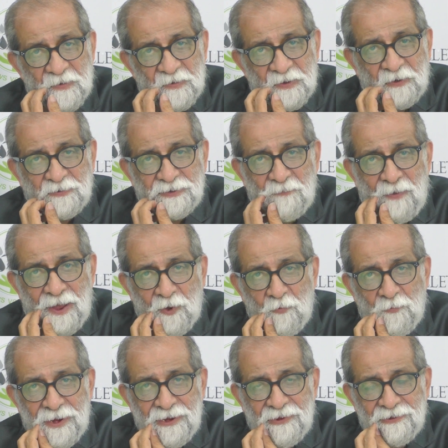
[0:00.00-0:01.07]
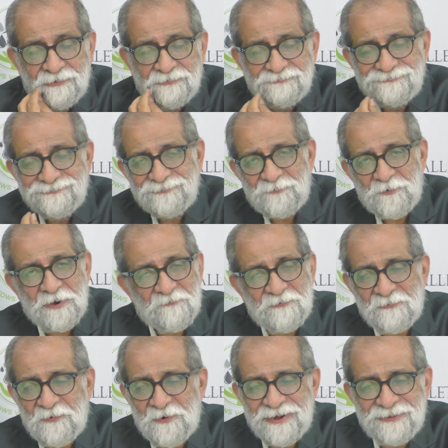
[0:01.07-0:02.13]
That was a bio break for
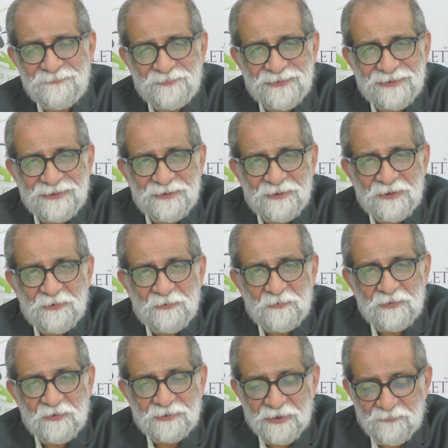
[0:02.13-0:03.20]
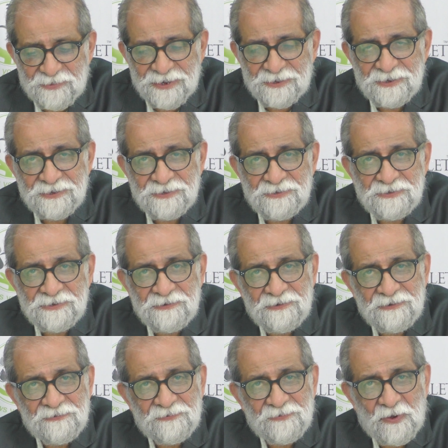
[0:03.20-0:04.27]
everybody. The subject is
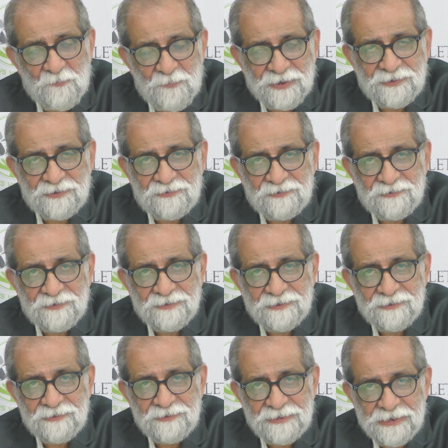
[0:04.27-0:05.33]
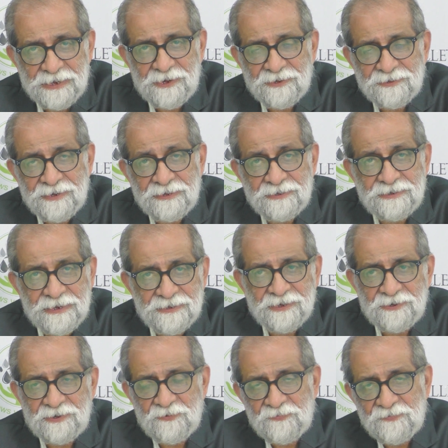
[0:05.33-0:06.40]
a bit serious and
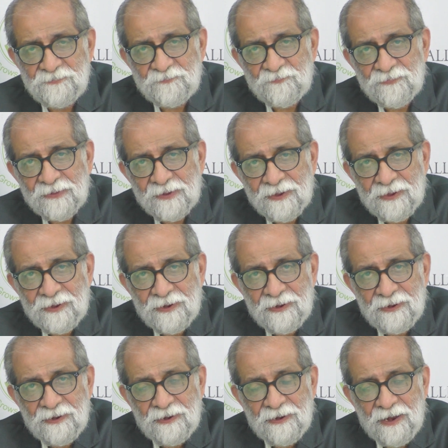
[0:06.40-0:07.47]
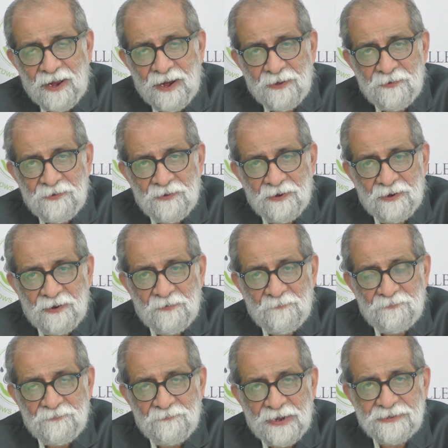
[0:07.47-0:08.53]
sensitive. And
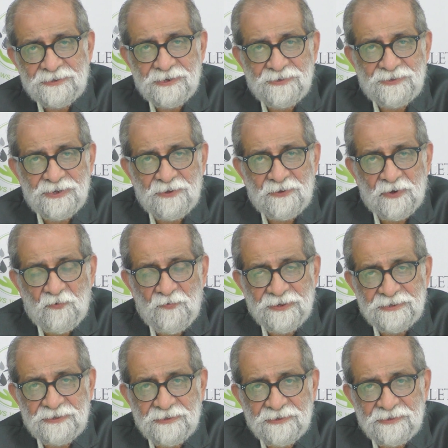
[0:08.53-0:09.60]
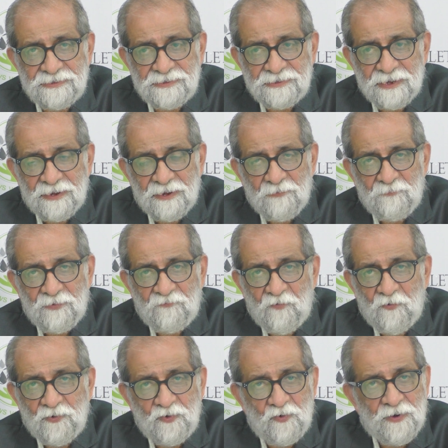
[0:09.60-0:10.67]
my sincere request is,
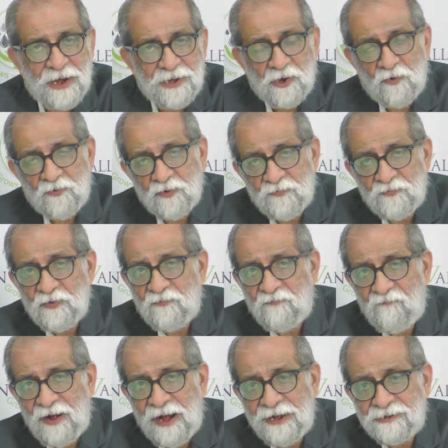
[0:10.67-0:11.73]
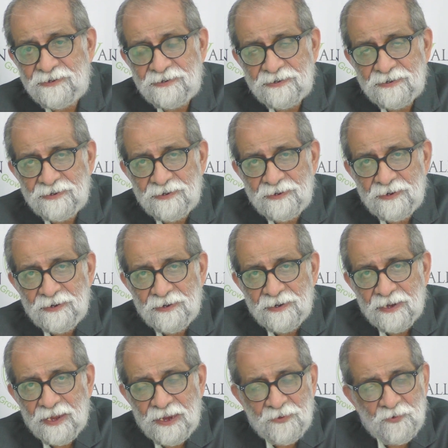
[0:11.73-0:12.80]
before you get out of your flat
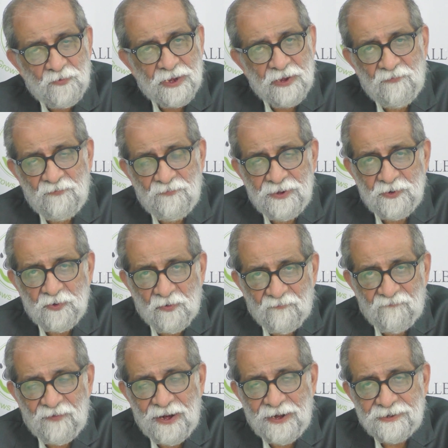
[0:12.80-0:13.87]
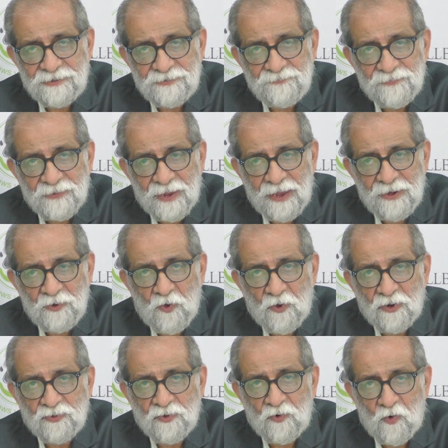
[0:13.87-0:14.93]
and you give away your flat and you are on the